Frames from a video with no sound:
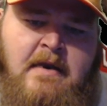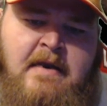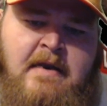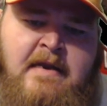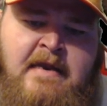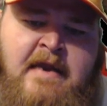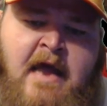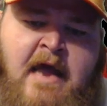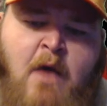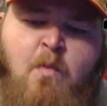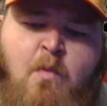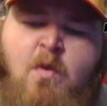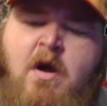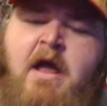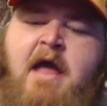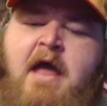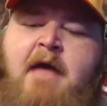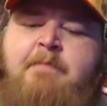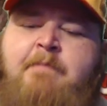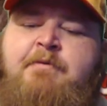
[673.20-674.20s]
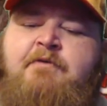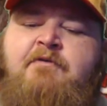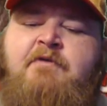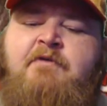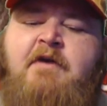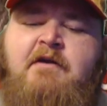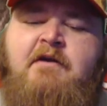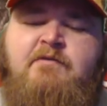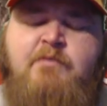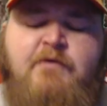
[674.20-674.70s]
Now what happens
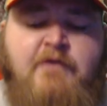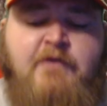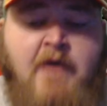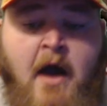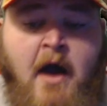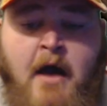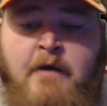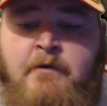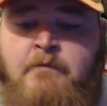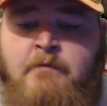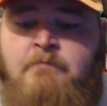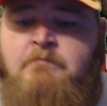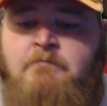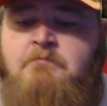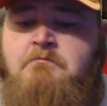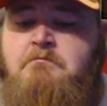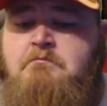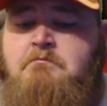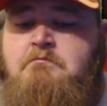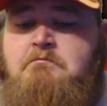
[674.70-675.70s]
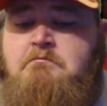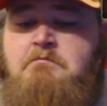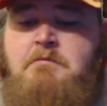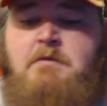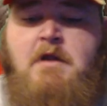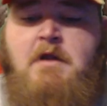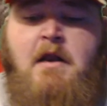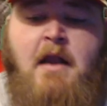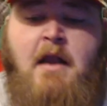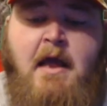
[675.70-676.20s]
next with Conor?
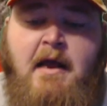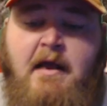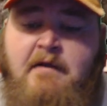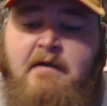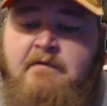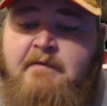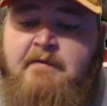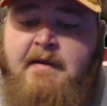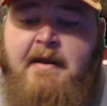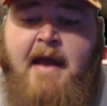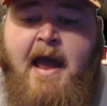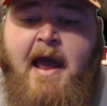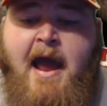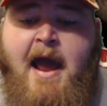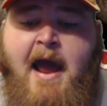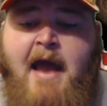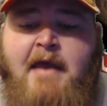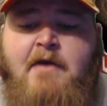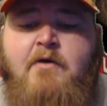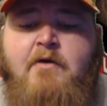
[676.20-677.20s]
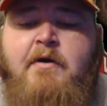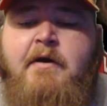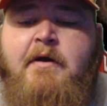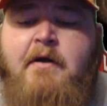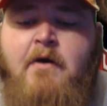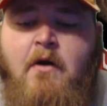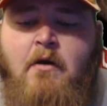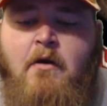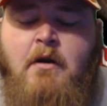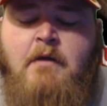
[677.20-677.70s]
Like I said, I couldn't
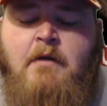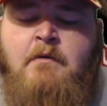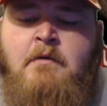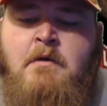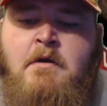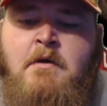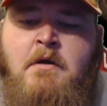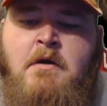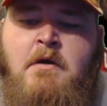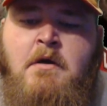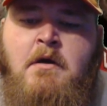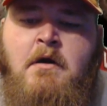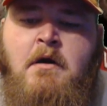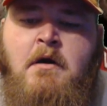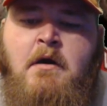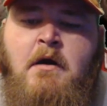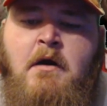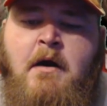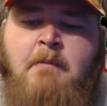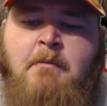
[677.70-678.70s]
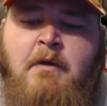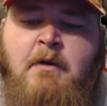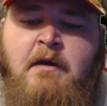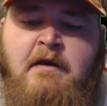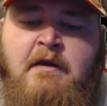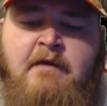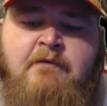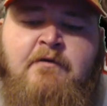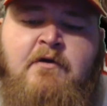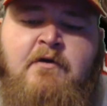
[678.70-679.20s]
call it. I
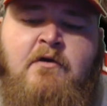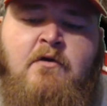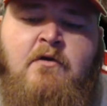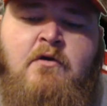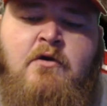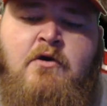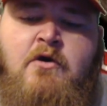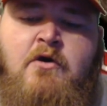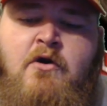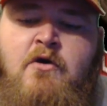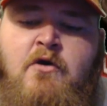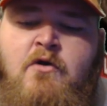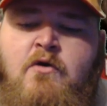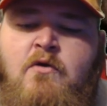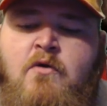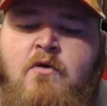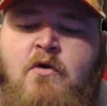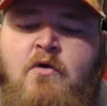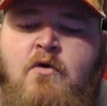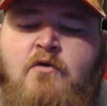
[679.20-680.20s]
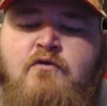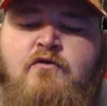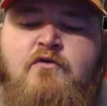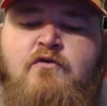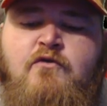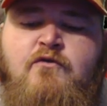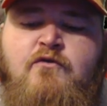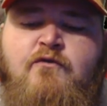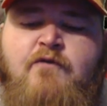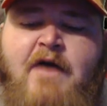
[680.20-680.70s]
believe he'll go on
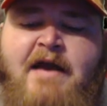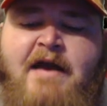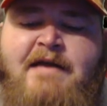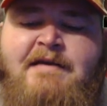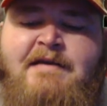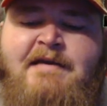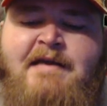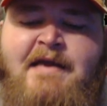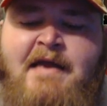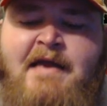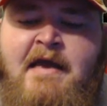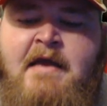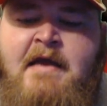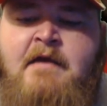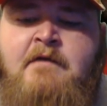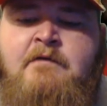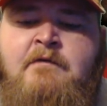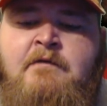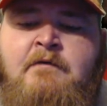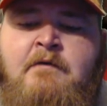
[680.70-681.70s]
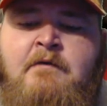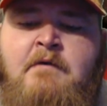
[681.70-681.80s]
to fight Diaz,